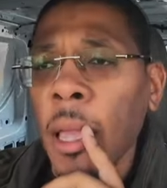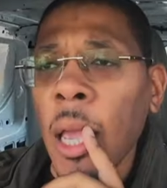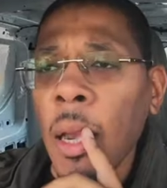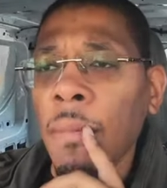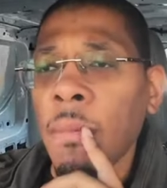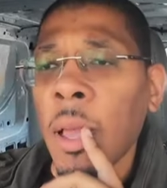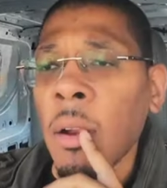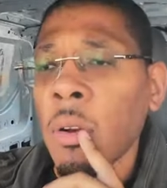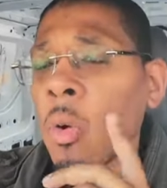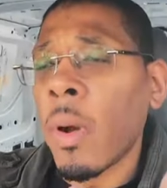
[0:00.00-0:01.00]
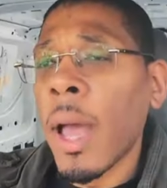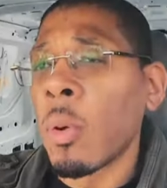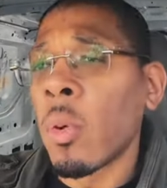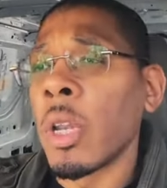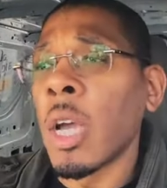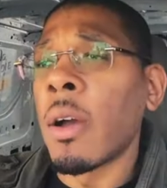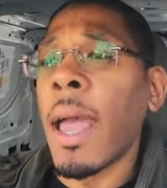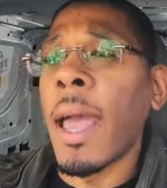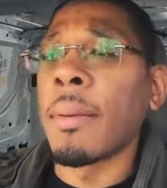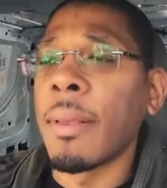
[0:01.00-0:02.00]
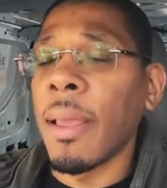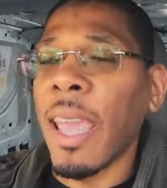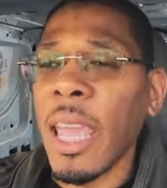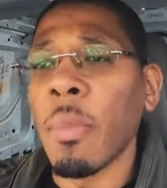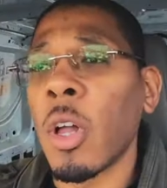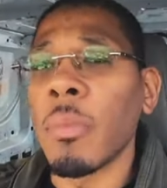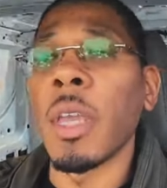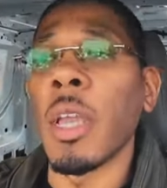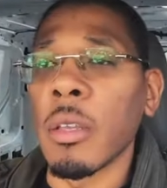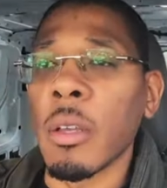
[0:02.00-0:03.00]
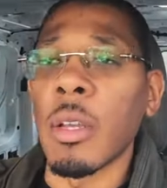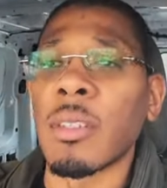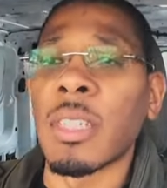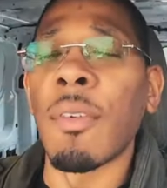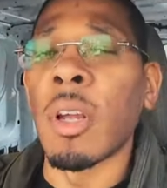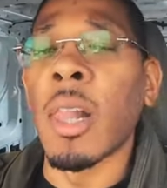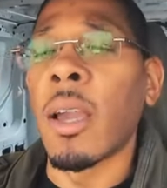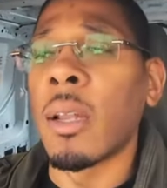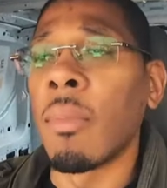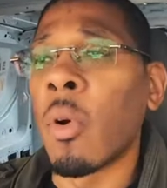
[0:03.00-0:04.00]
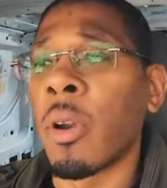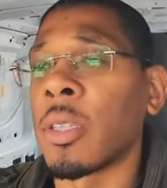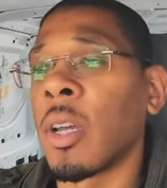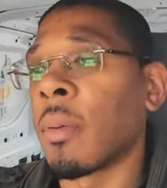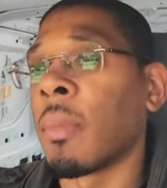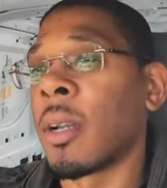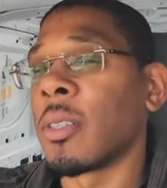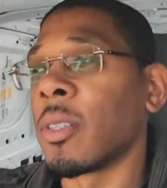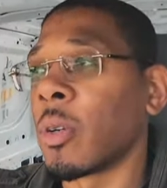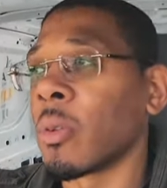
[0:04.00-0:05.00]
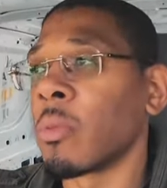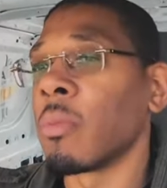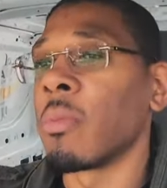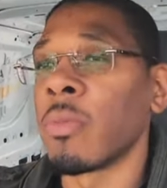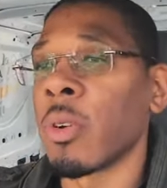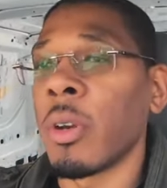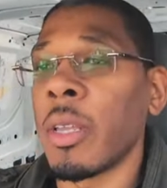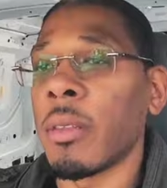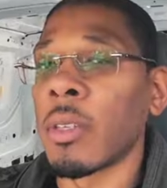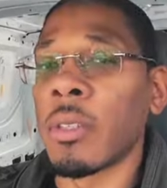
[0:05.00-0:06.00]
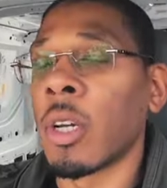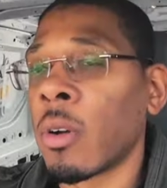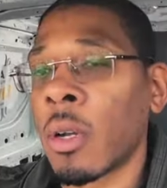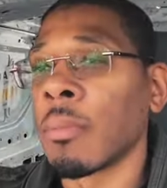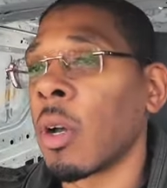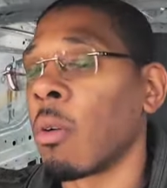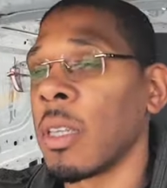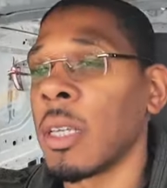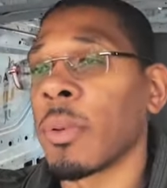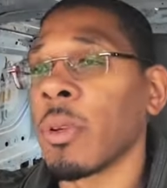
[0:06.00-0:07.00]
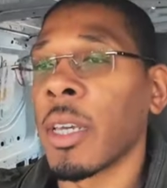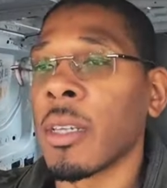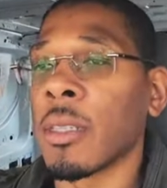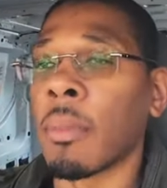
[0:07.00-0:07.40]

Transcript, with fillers: And I don't know why, but one of y'all had emailed me seven o'clock in the morning talking about there's no roadie, there's no um, Home Depot gigs.